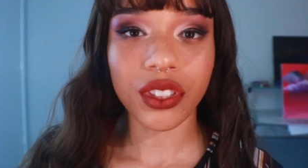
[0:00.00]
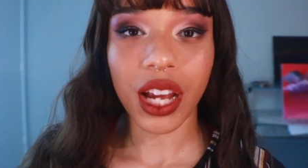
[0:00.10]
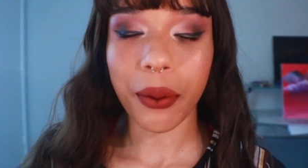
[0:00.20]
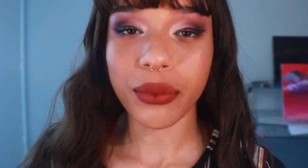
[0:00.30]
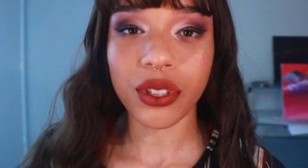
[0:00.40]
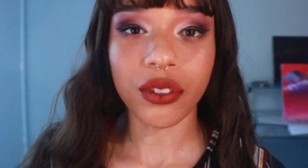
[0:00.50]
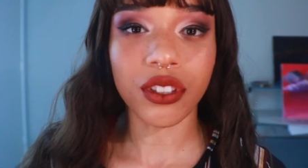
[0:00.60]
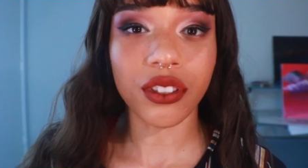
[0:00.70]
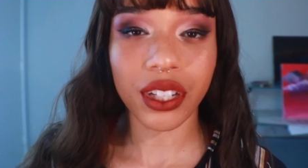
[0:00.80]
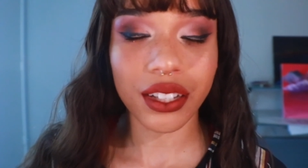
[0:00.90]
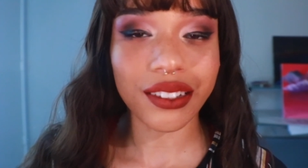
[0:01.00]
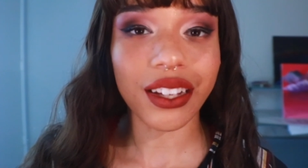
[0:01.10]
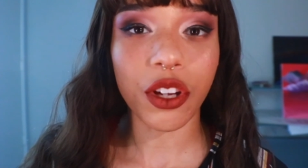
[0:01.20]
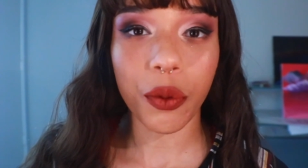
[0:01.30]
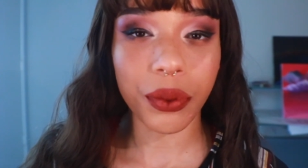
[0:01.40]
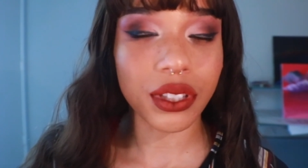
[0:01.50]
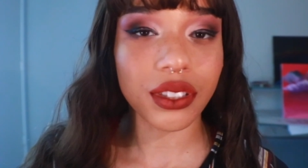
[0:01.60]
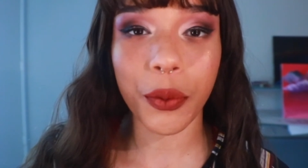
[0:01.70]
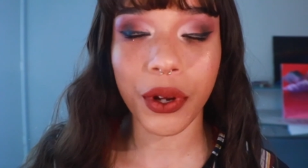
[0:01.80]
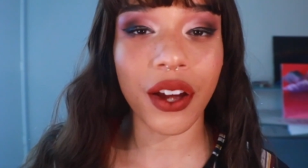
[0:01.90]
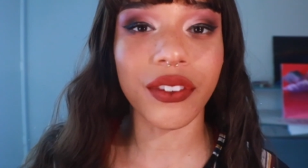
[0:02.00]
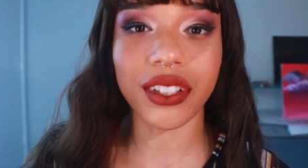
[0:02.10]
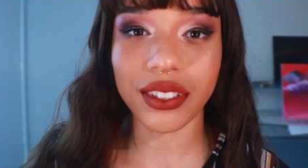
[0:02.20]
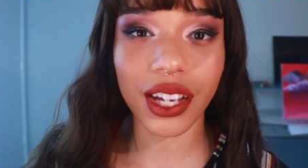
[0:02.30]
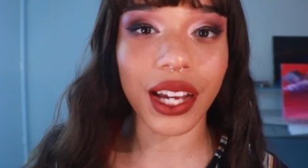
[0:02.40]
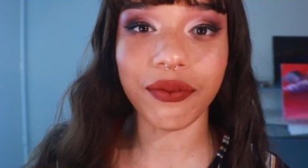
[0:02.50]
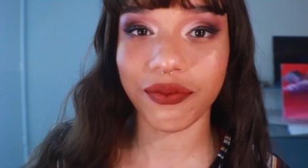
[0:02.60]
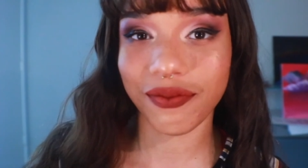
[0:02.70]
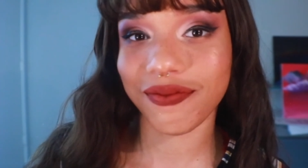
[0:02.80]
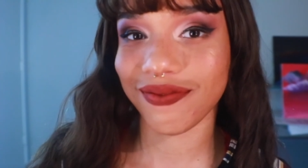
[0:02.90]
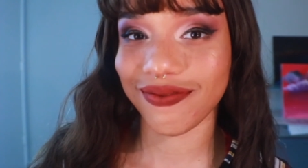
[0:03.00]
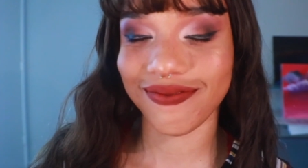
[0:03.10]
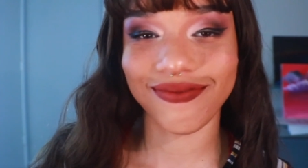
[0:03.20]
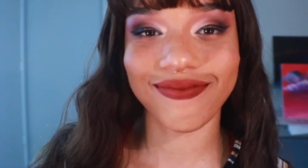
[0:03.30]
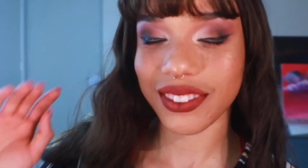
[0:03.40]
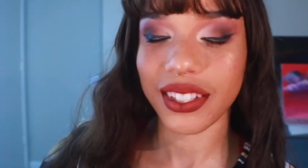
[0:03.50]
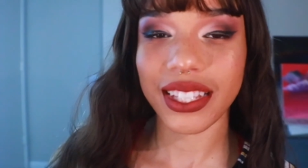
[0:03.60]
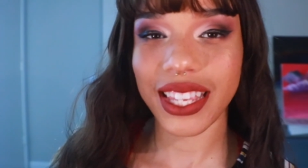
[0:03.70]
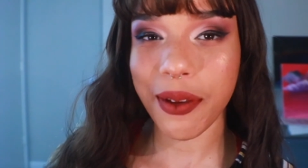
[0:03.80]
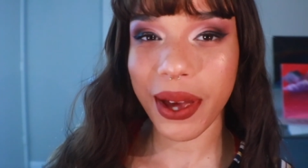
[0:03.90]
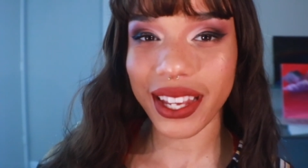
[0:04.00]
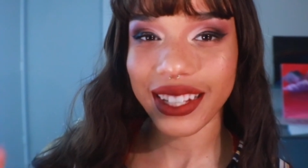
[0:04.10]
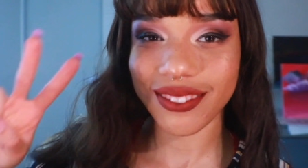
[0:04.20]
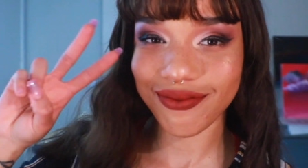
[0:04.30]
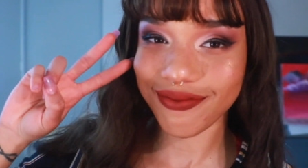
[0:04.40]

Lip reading: time zone you're in. I hope you're having a good time. Okay, bye.